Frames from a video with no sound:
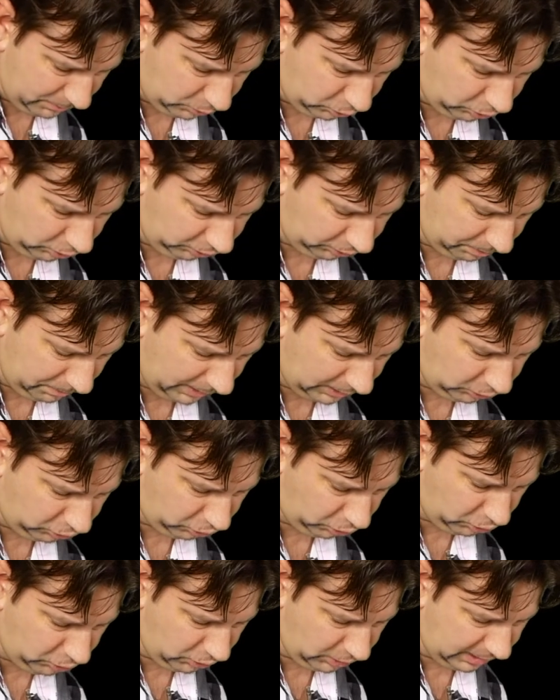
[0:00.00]
Just make
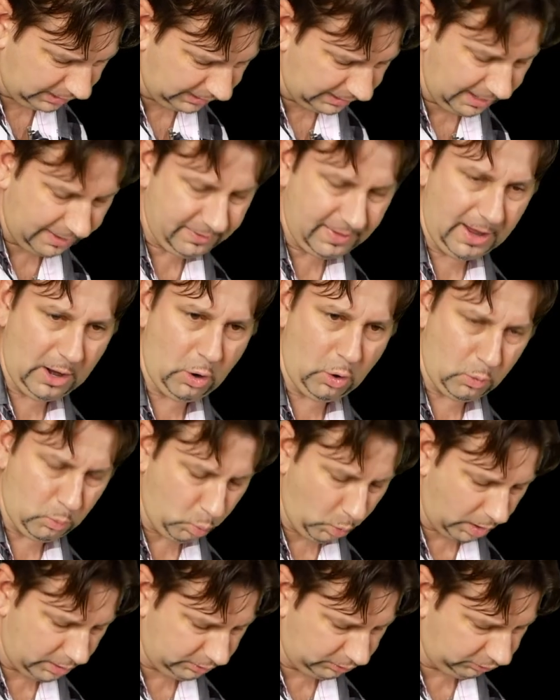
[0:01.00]
sure you can get that on
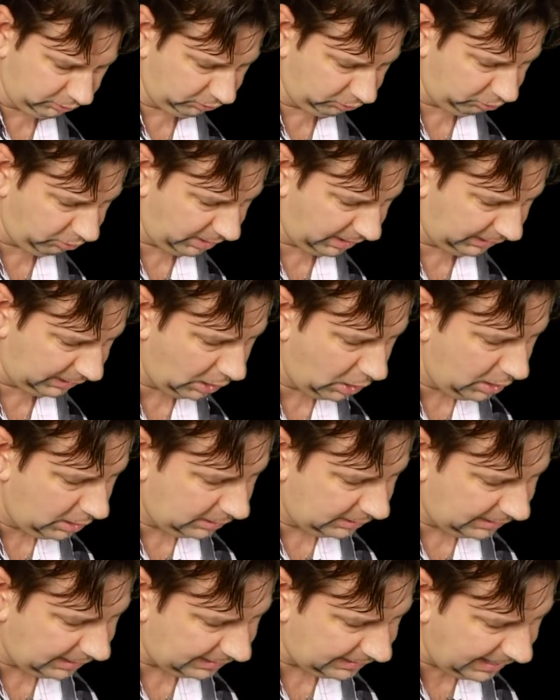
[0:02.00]
one string,
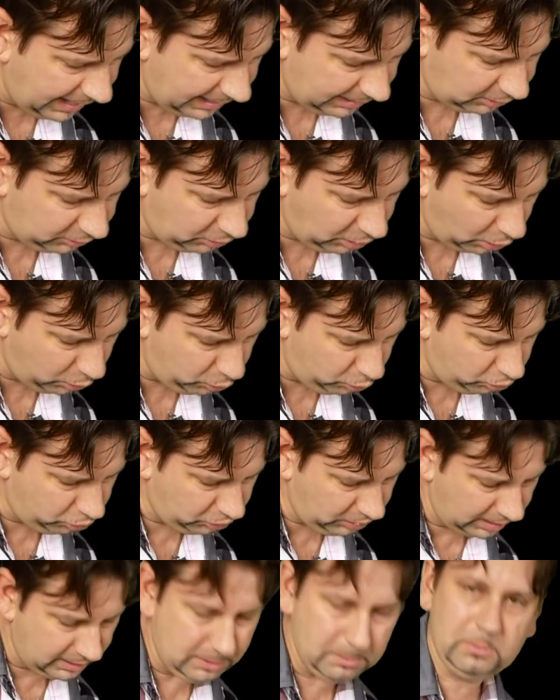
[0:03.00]
connect those
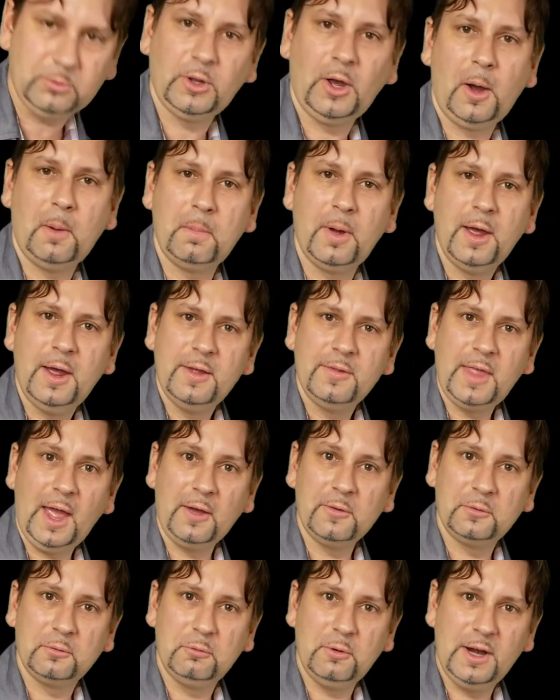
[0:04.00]
shapes up.
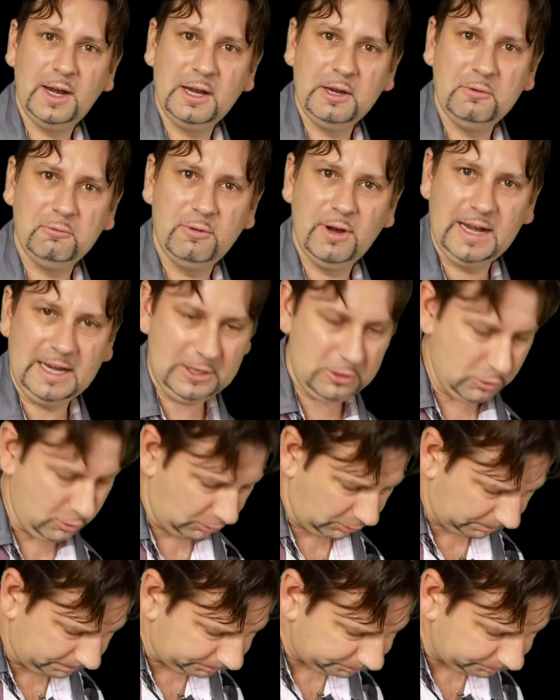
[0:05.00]
That's really, really good.